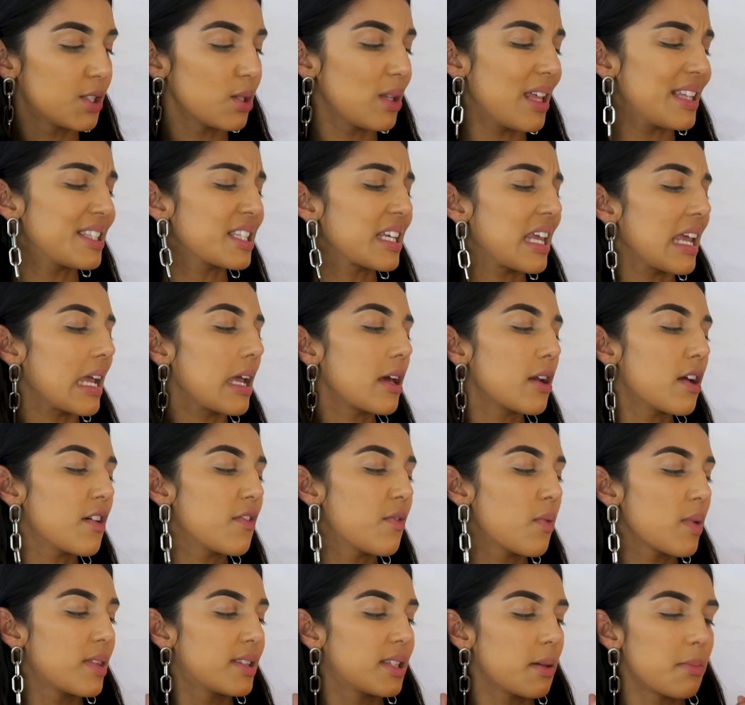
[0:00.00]
So let's kick it
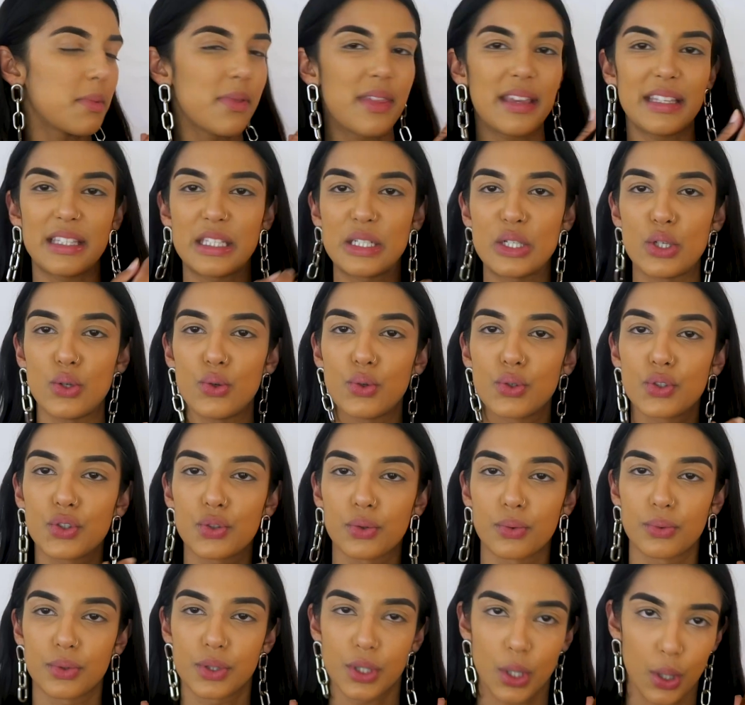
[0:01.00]
off with some of these
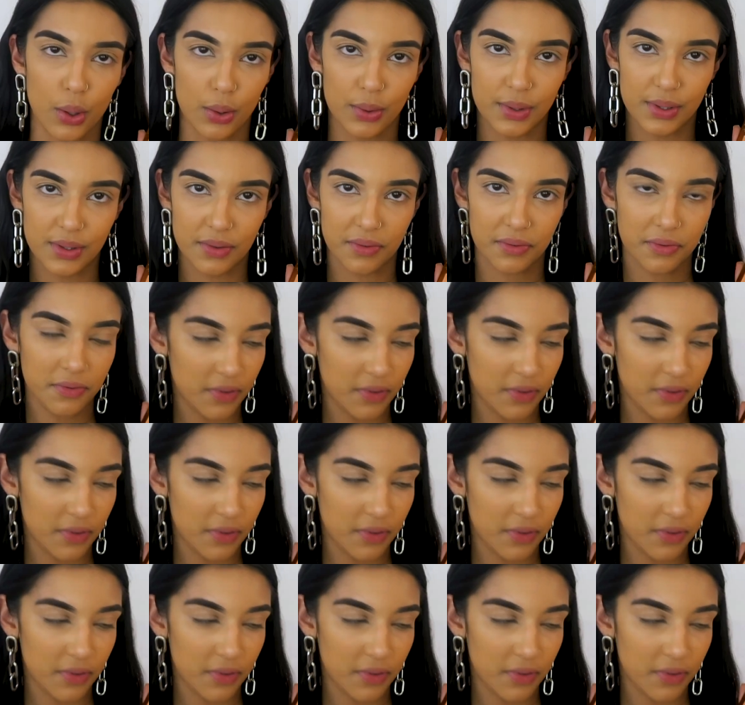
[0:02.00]
neutral tones